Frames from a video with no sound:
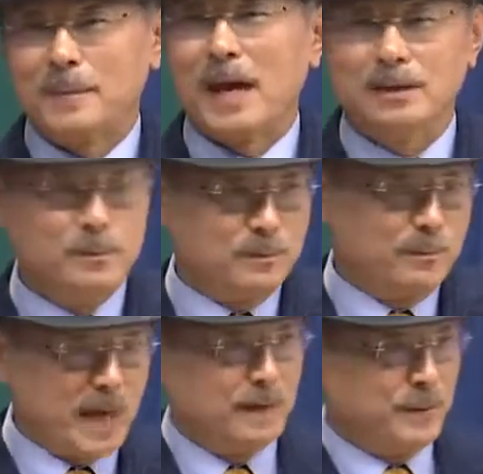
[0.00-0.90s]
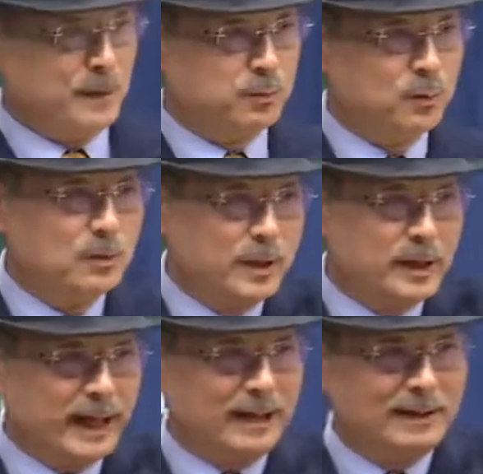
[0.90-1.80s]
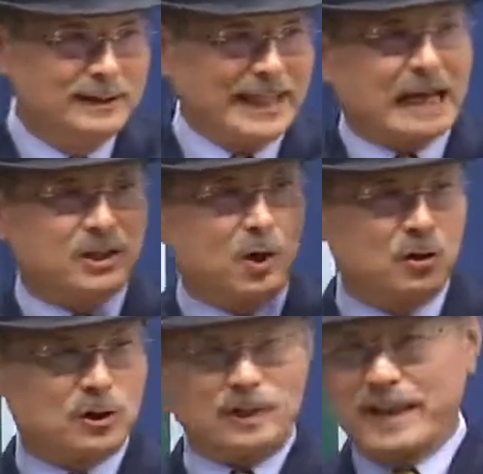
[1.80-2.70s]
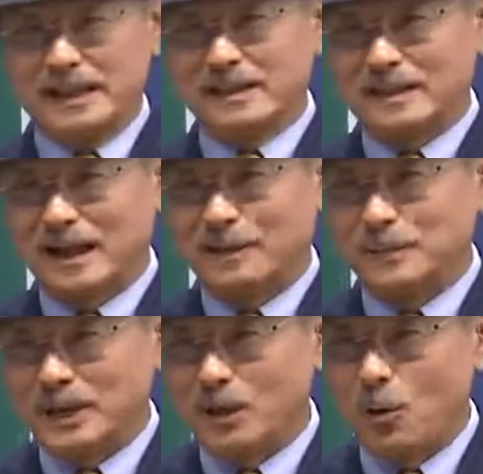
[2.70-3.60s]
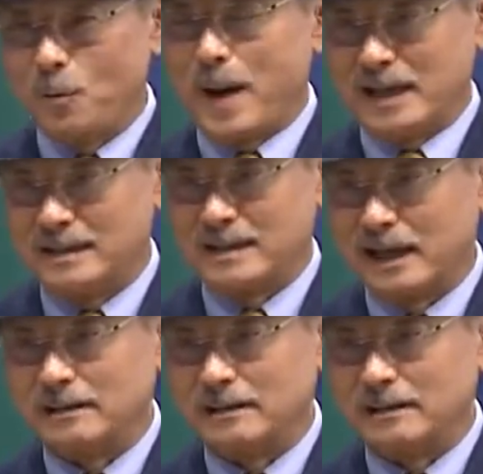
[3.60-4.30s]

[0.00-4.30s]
are beginning to retire now. They are the prime-time baby boomers.